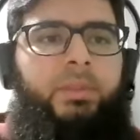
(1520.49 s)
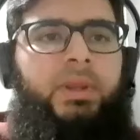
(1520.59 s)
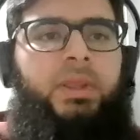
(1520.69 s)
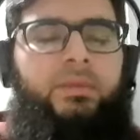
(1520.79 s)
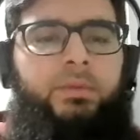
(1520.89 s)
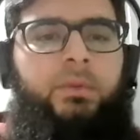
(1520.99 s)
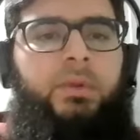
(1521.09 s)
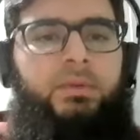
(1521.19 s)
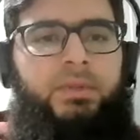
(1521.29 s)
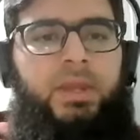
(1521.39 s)
But if you
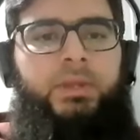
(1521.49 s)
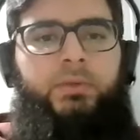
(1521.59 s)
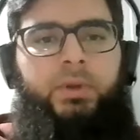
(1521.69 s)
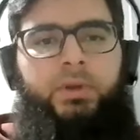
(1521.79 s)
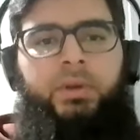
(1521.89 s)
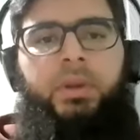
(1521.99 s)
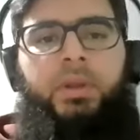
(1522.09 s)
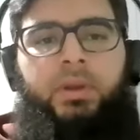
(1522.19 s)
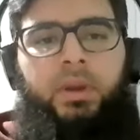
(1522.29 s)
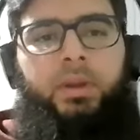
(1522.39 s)
will send your
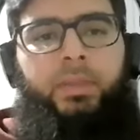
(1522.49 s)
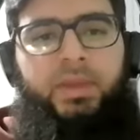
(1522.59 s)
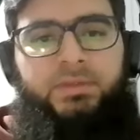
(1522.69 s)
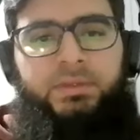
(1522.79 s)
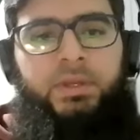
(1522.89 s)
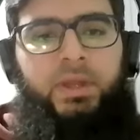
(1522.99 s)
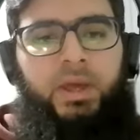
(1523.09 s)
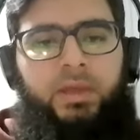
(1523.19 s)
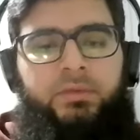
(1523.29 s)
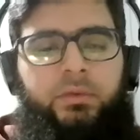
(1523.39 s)
message and
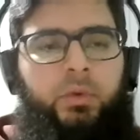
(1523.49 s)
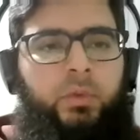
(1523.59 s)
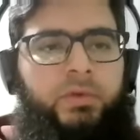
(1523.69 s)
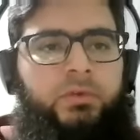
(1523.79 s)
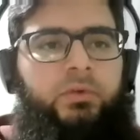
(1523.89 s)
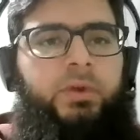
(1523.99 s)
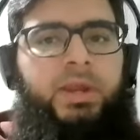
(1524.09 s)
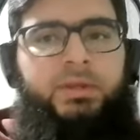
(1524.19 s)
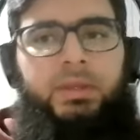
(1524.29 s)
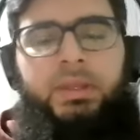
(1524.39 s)
ask your question
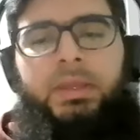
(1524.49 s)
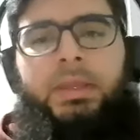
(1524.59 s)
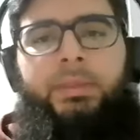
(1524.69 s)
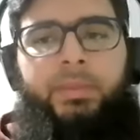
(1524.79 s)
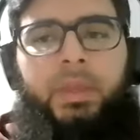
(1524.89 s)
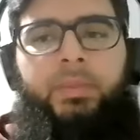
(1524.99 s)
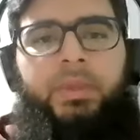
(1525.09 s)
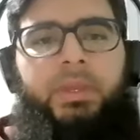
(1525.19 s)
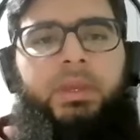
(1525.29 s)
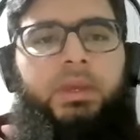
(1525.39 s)
directly,
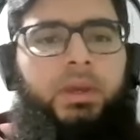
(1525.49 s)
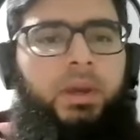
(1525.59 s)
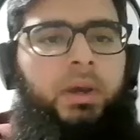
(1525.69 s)
maybe